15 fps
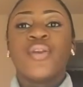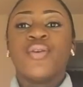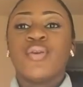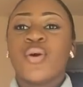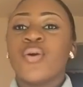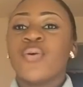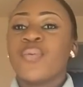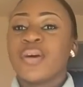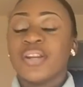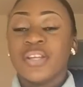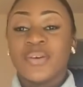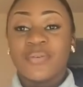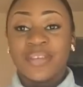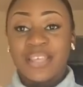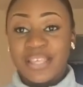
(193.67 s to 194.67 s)
know what
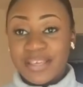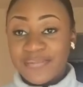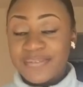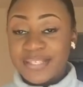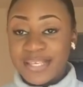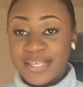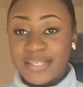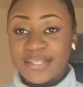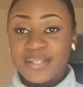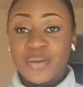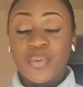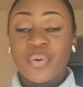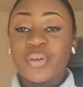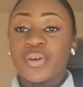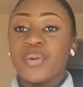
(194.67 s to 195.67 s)
your gift is, know
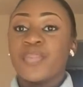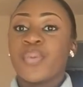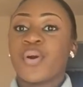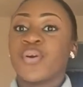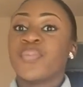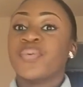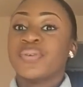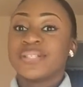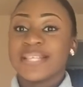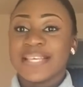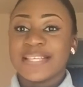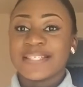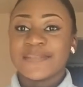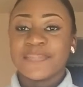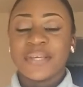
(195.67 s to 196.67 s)
what your purpose
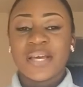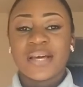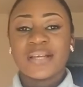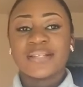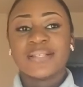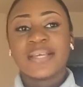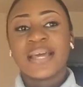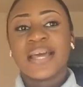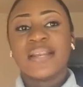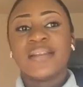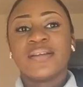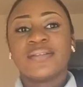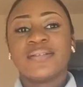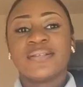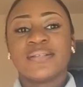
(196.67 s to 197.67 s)
is, because you
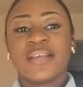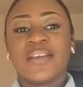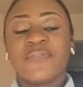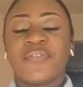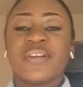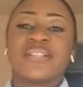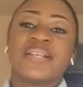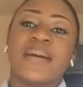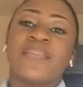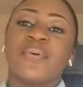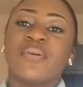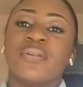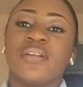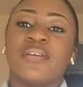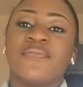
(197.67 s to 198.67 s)
cannot say, for
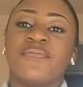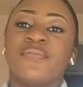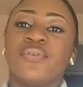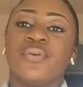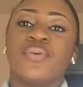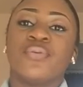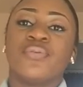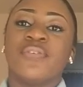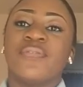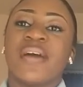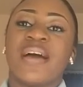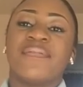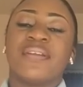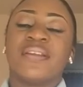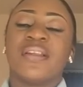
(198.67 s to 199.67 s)
example, if you
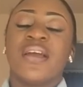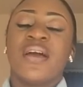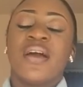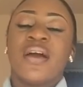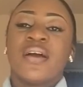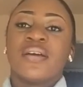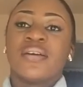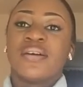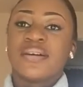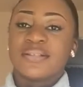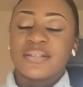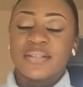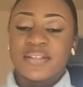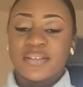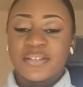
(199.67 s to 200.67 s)
haven't
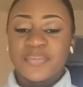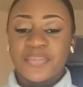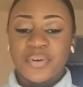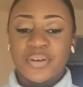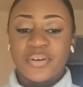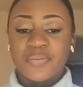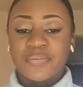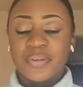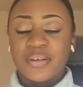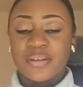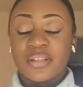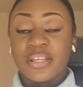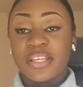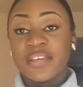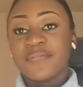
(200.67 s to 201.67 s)
gotten the spirit
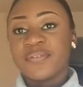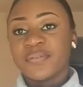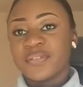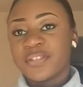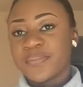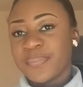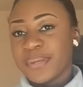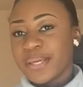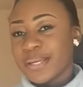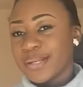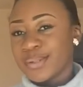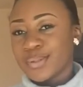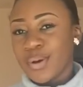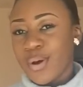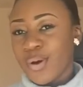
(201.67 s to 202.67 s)
of the gift of speaking
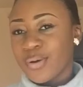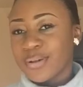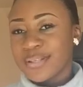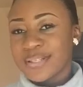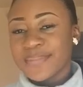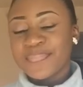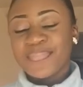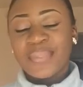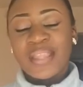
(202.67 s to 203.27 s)
in tongues,